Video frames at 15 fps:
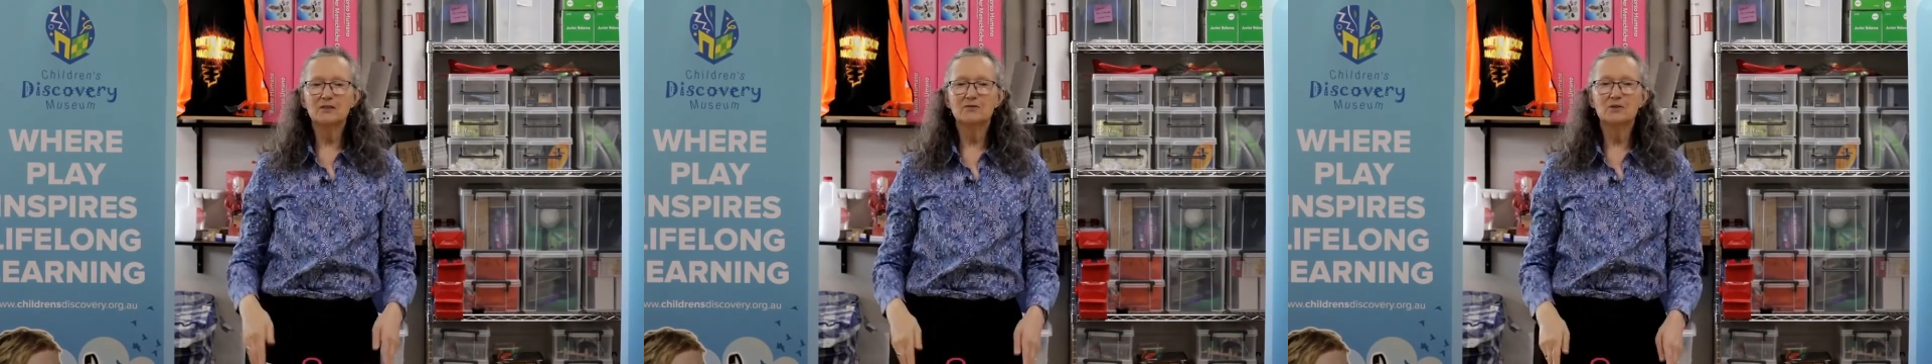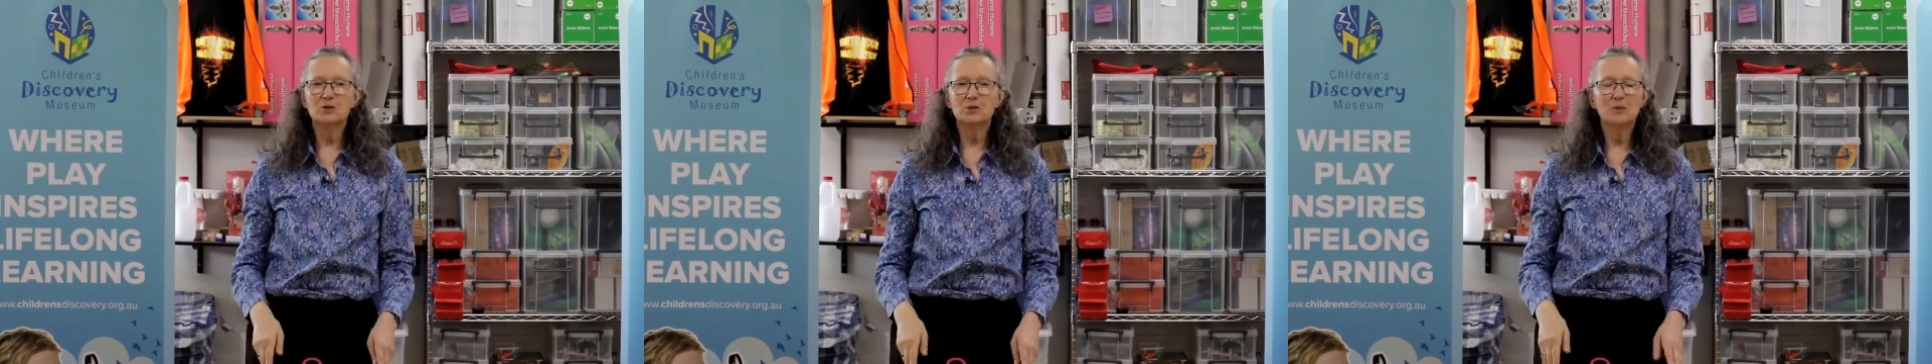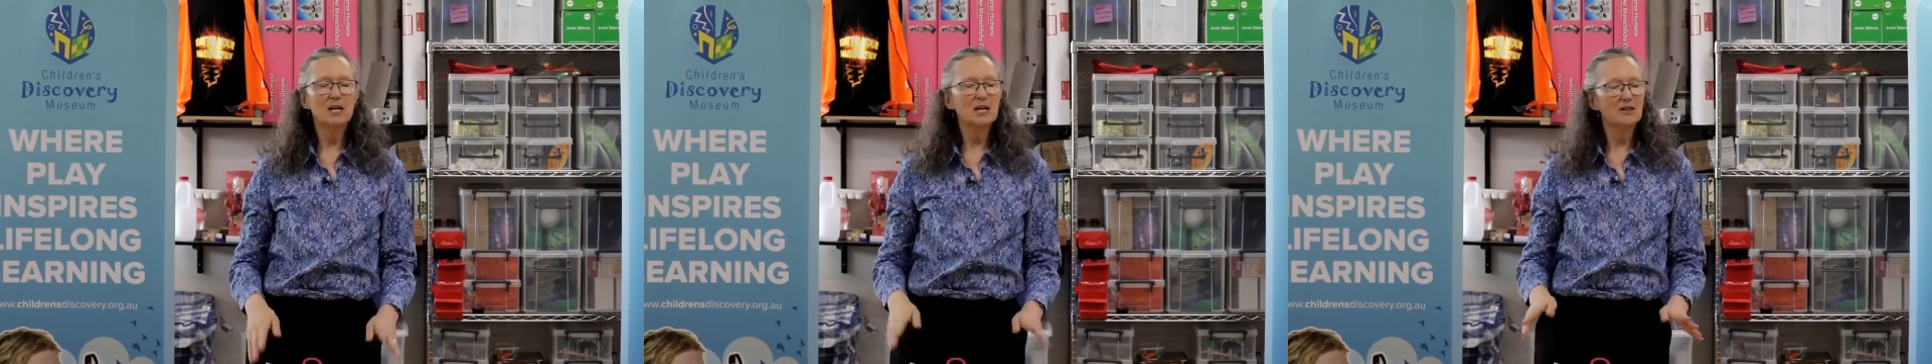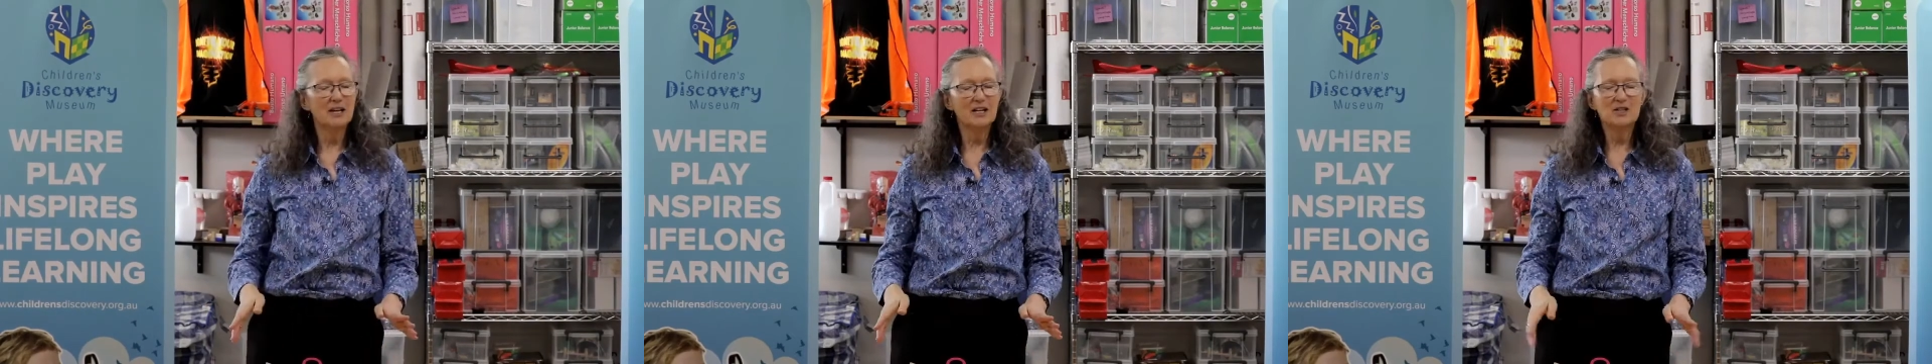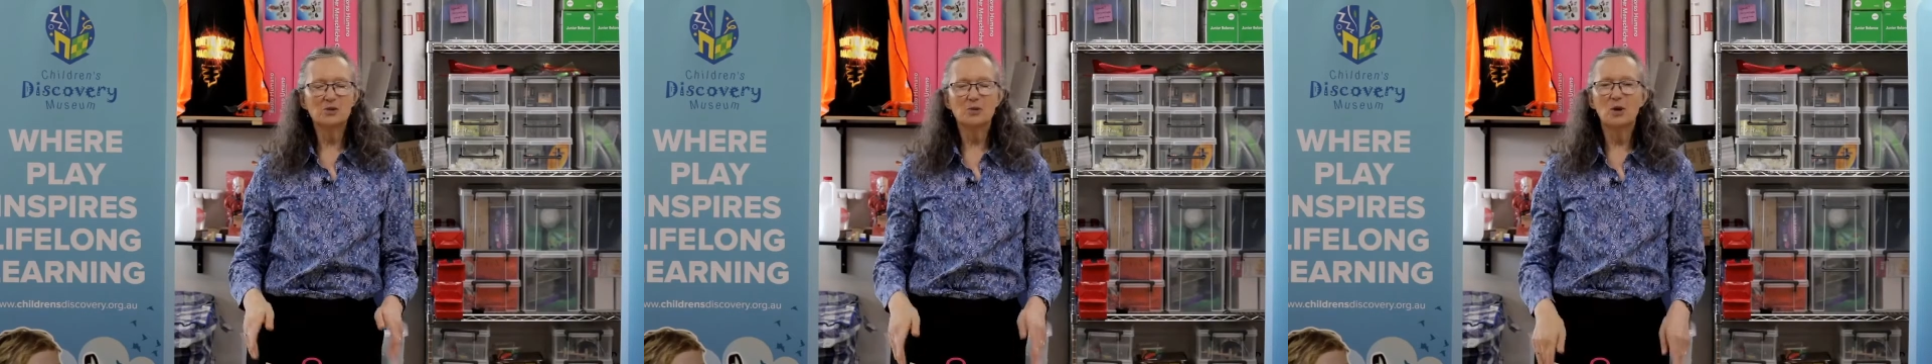different to me.
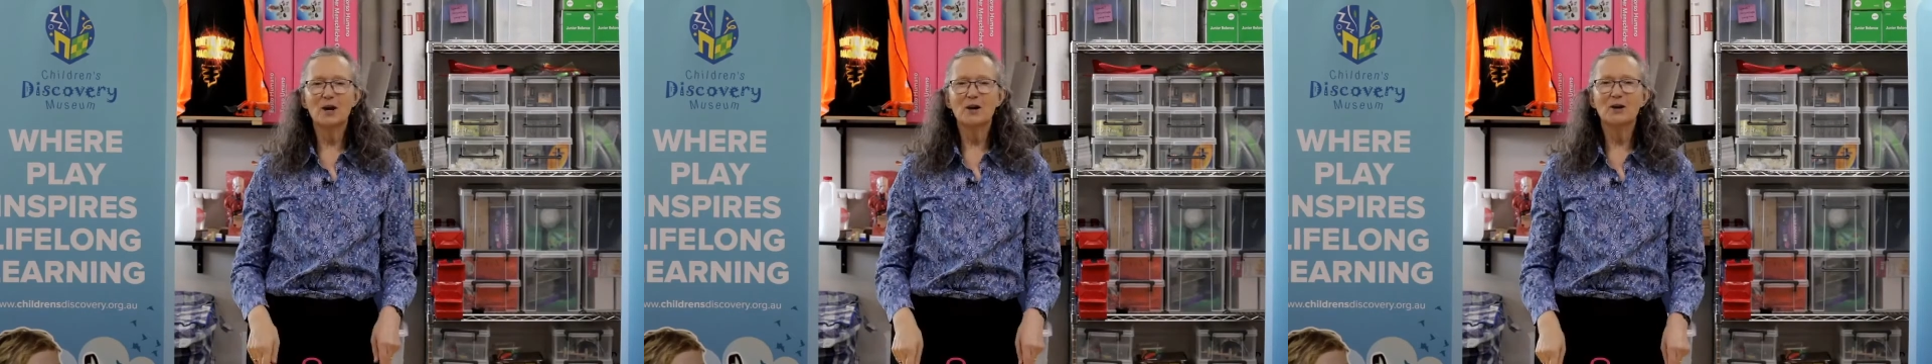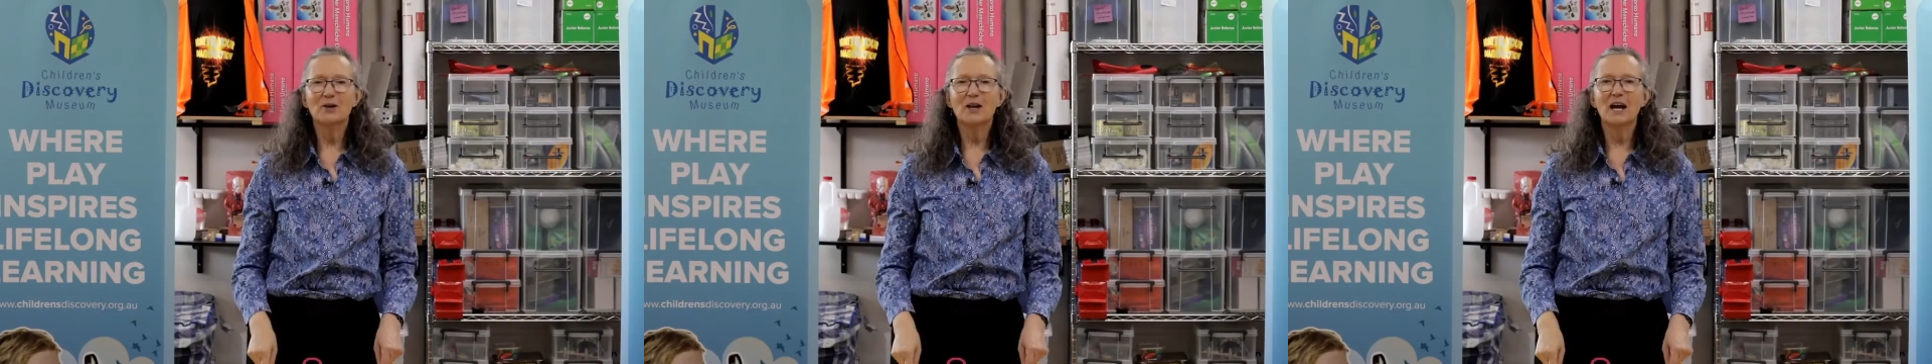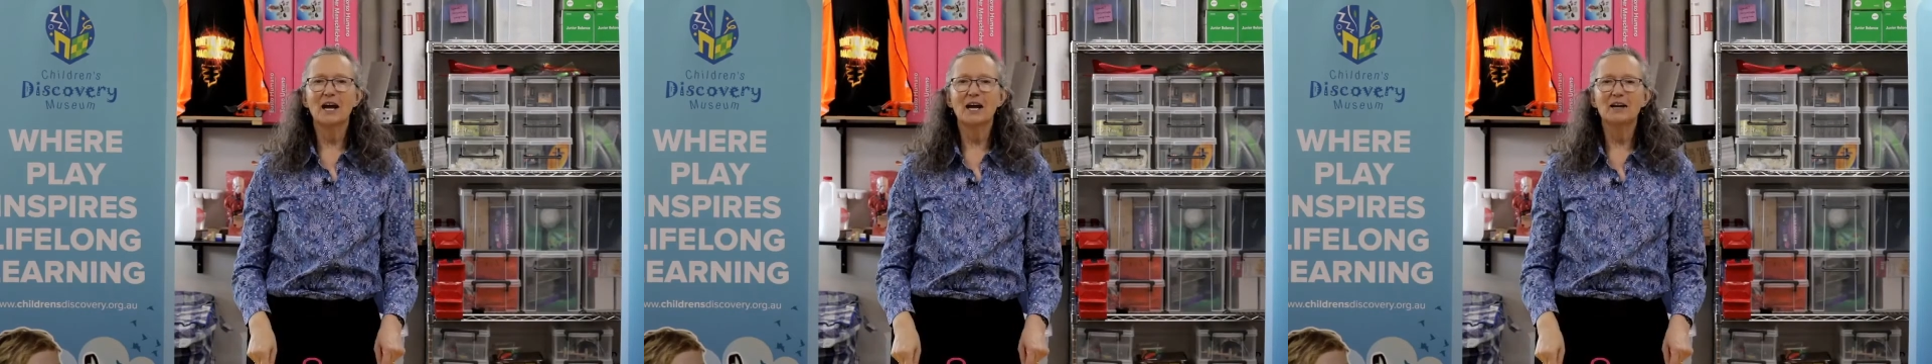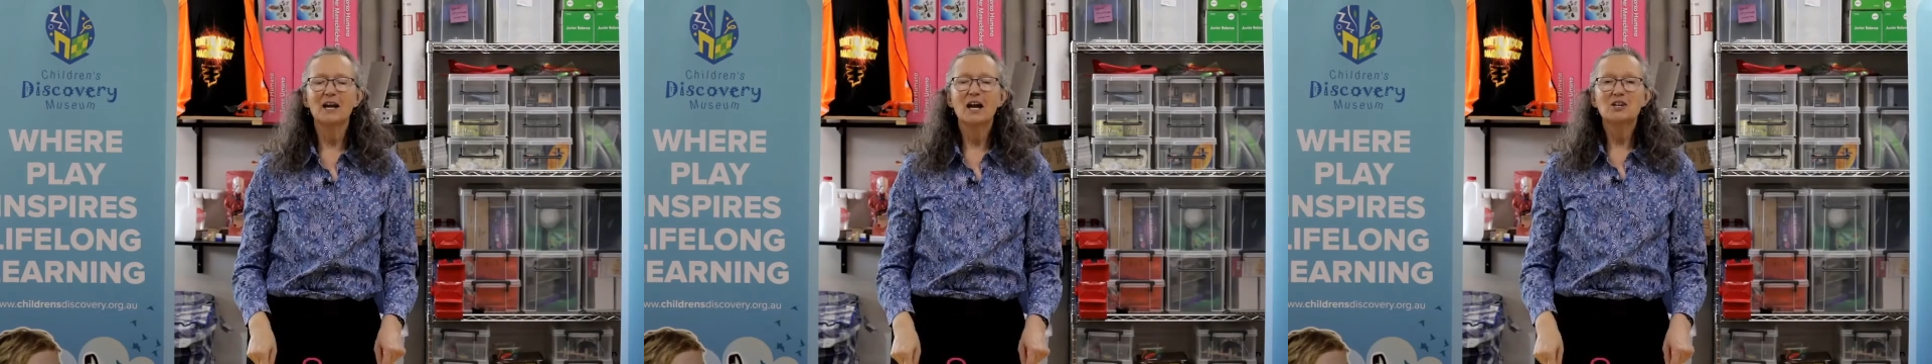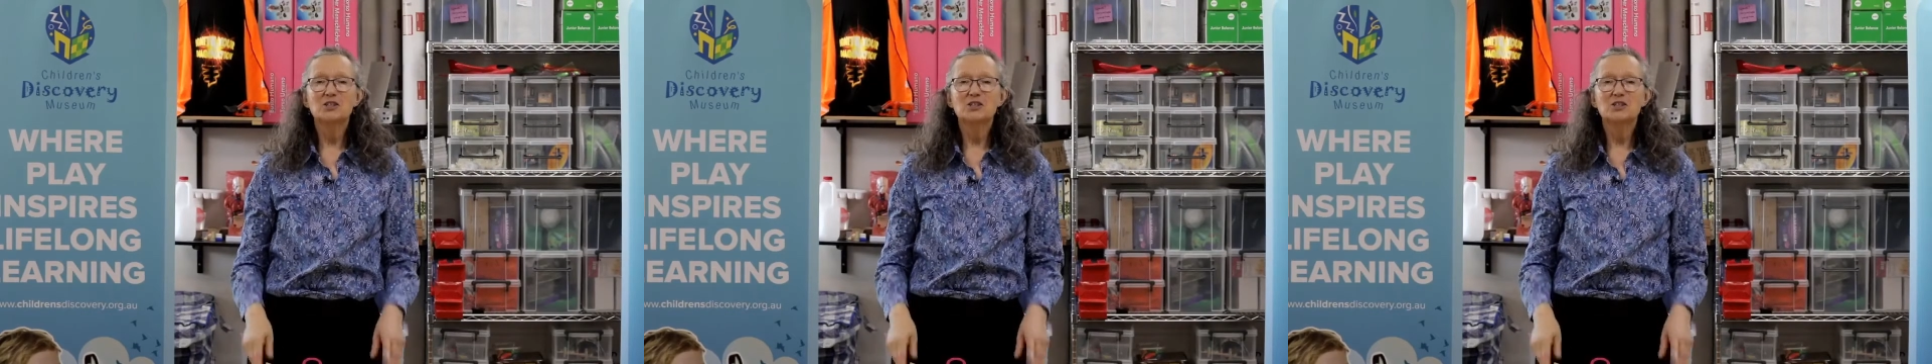That's quite okay.